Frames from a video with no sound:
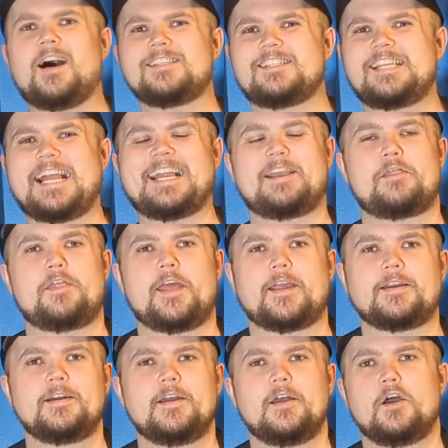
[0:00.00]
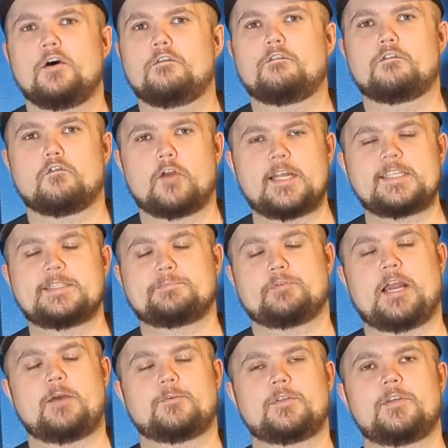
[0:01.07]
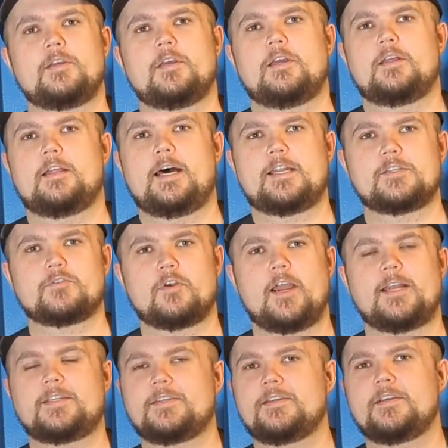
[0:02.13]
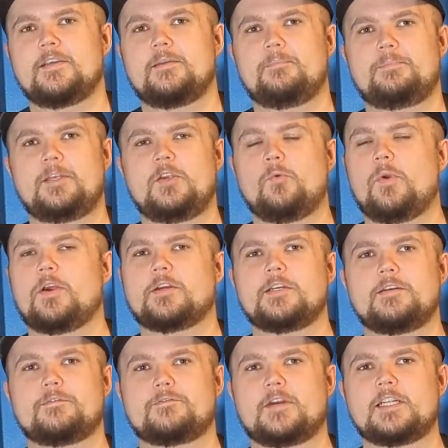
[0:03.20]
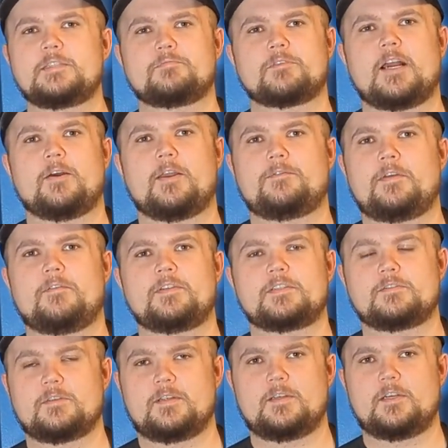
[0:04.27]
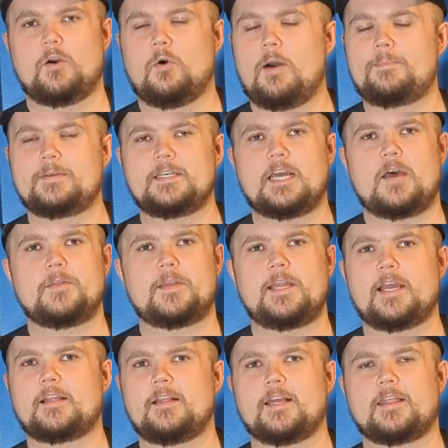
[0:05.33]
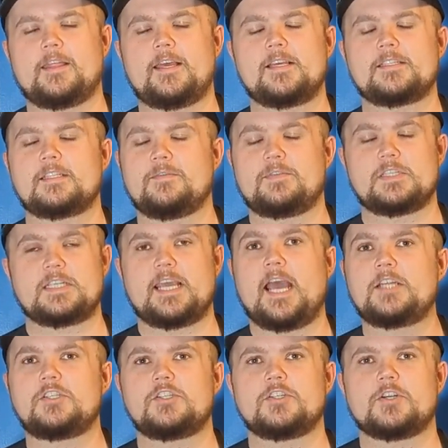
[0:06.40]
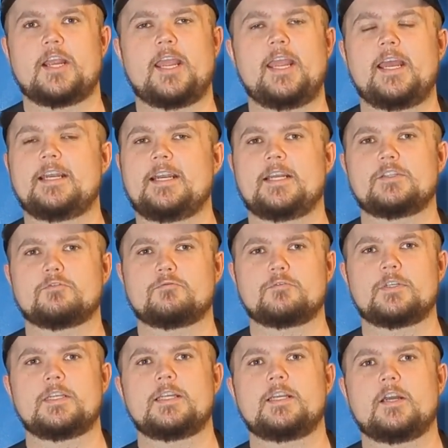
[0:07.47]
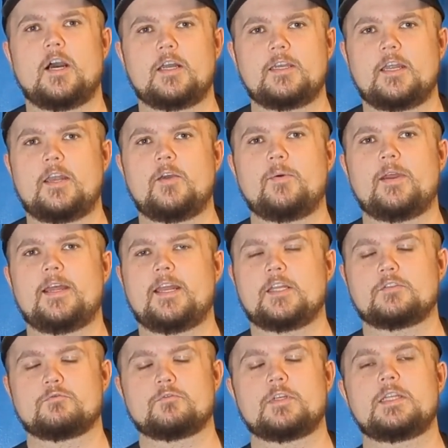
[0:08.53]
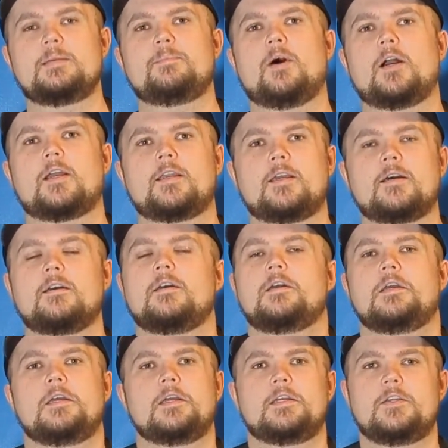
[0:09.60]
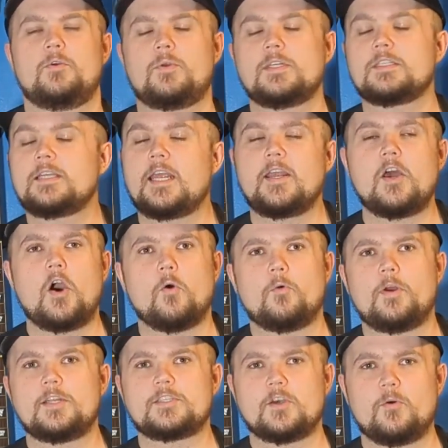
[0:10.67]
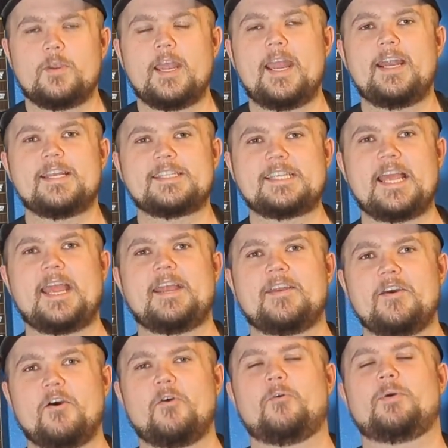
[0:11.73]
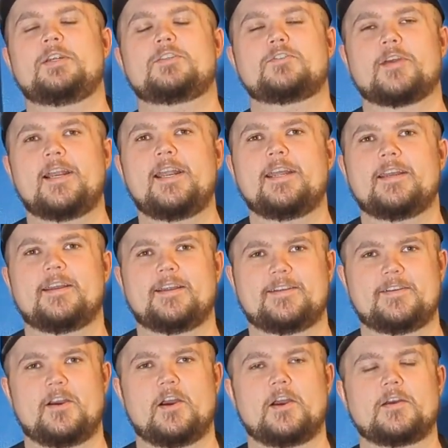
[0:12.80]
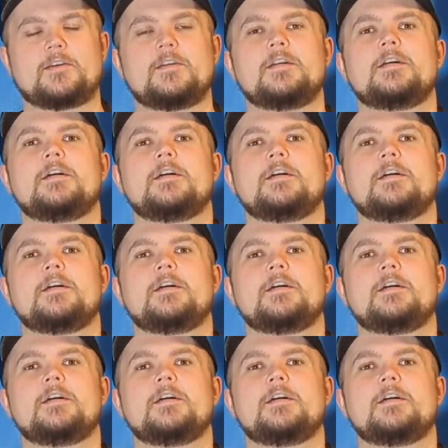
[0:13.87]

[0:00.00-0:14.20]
Second thing, fret sprout. That is right. Be wary of fret sprout. If it's go up and down the neck like this, if it's catching your hand and it's really cutting into it and it's really bugging you, you can say no. It's okay to say no when trading a guitar.